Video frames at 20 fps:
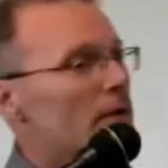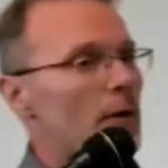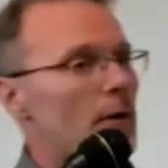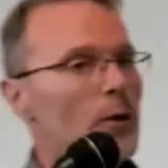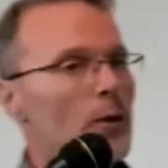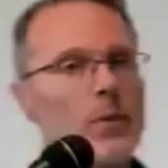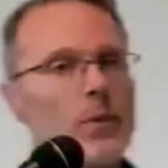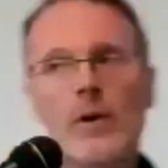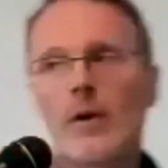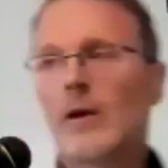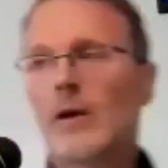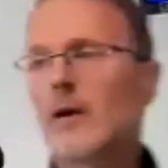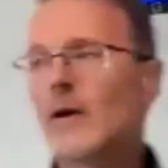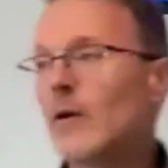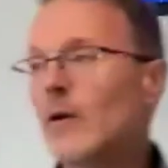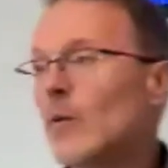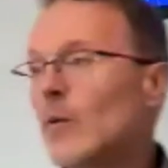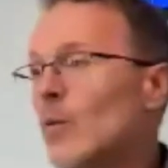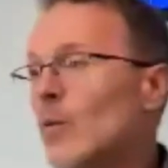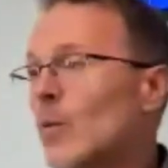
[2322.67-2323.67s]
So
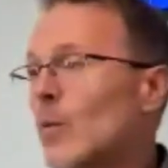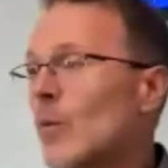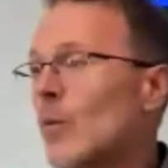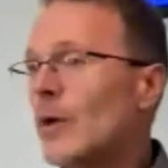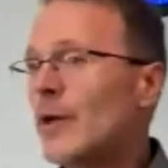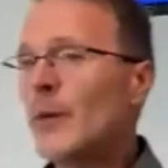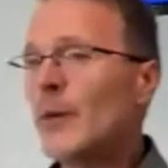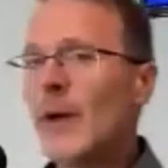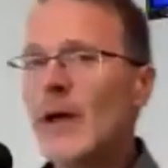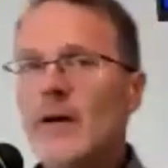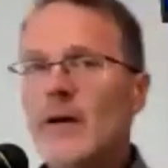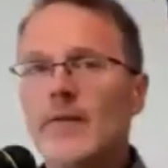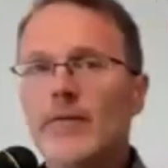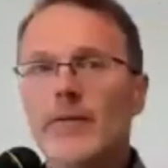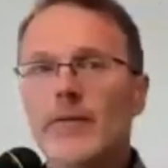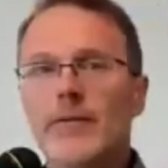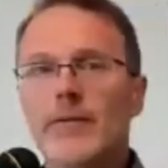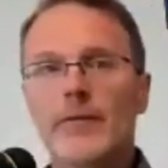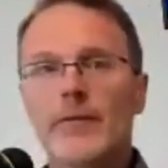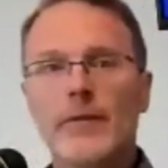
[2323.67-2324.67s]
when you
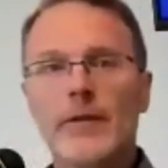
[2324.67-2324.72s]
have